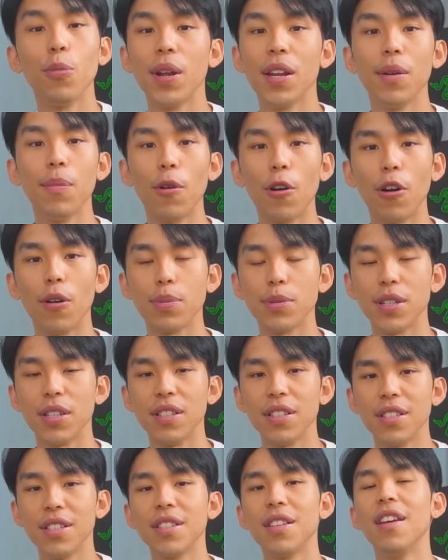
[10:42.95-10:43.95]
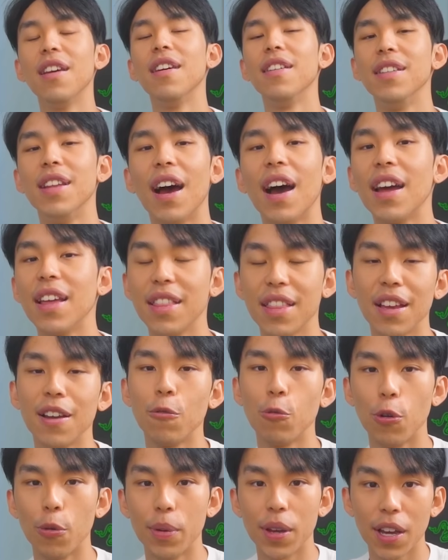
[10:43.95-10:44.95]
many more options that I
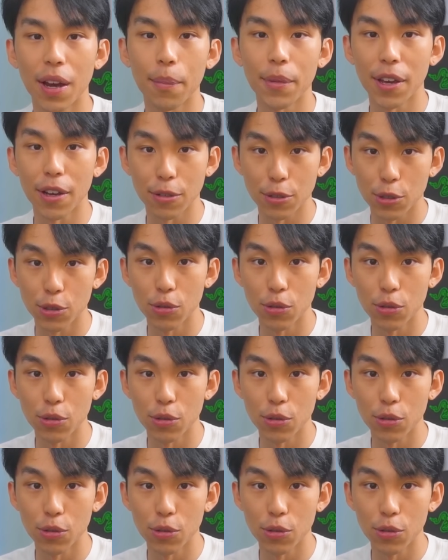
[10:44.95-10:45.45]
think will be coming out